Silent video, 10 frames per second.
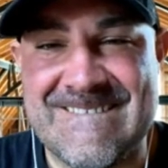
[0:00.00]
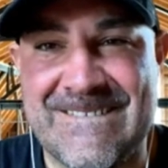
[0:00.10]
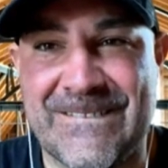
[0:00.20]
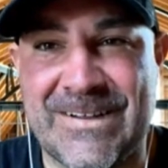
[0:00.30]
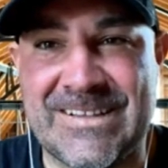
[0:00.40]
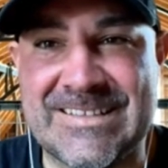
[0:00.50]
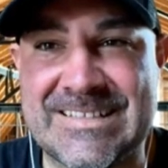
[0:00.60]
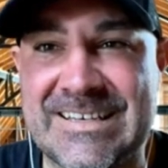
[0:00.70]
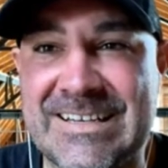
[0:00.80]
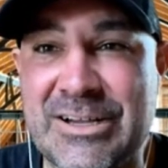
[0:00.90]
Well, it's
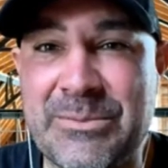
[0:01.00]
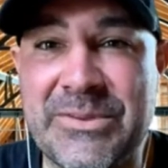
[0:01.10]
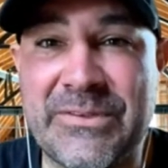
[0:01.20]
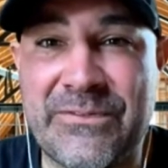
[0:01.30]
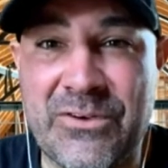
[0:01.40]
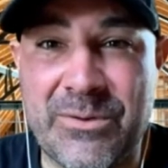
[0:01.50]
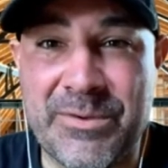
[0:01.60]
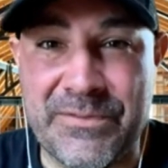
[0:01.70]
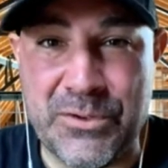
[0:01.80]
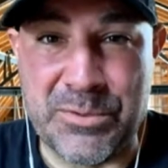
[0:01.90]
gonna come in the form
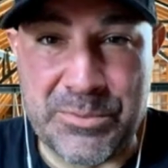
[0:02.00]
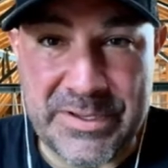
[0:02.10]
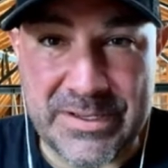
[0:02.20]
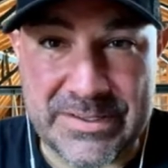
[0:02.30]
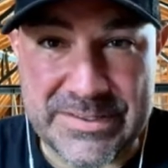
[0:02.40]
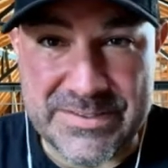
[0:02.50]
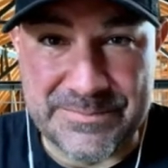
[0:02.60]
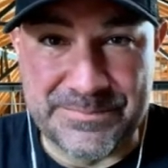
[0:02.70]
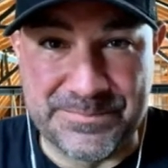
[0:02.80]
of human beings.